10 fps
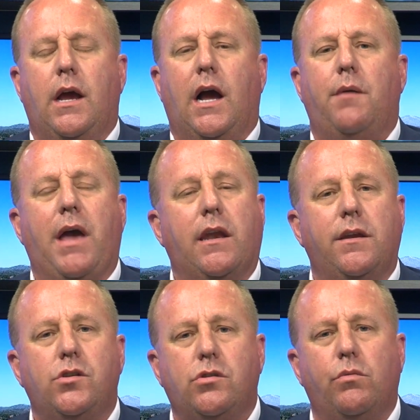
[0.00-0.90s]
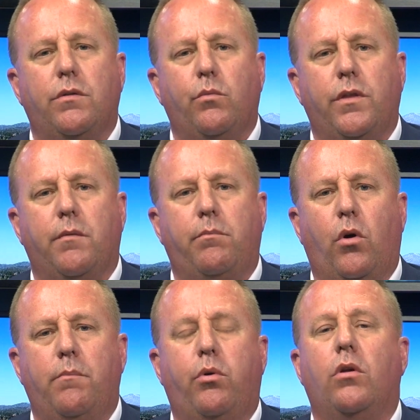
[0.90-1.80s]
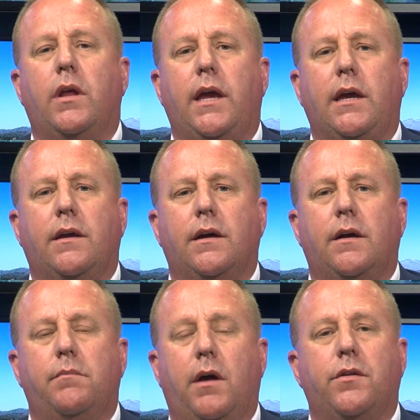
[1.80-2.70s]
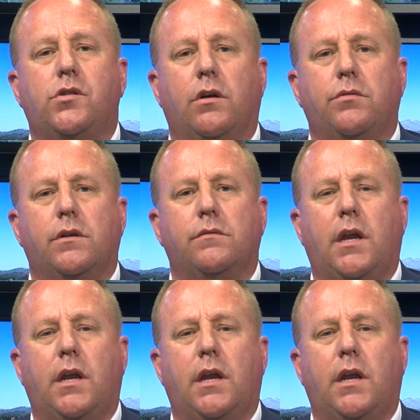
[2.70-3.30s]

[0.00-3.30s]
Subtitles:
Had an issue with a boy bullying other children.